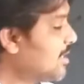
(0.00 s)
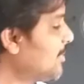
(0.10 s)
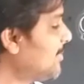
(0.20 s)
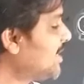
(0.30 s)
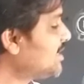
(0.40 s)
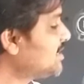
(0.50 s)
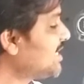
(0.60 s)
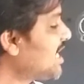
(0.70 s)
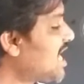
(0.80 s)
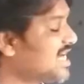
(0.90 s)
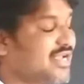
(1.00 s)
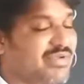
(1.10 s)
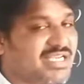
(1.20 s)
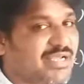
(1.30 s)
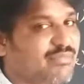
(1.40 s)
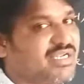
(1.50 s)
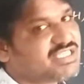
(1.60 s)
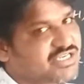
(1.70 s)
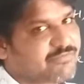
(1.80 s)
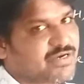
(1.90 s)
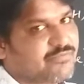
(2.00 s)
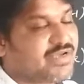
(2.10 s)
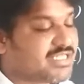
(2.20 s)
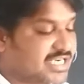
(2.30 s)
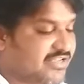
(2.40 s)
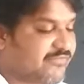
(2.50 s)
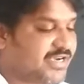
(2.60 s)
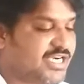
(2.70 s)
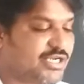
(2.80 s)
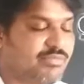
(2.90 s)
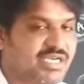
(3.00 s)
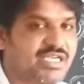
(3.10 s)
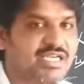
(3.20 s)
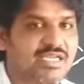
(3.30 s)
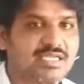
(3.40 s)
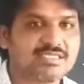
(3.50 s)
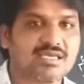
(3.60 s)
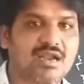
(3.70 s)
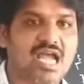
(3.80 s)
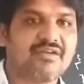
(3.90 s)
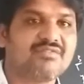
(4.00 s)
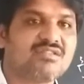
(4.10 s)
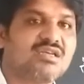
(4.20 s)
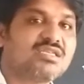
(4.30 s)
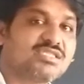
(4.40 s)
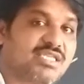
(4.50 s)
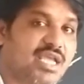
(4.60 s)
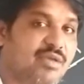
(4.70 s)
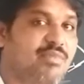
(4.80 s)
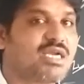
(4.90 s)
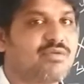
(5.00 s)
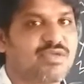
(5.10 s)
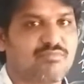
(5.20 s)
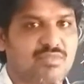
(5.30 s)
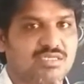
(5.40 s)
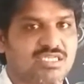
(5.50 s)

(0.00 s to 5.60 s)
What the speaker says: but their atomic number is different. For the different materials are having the same atomic mass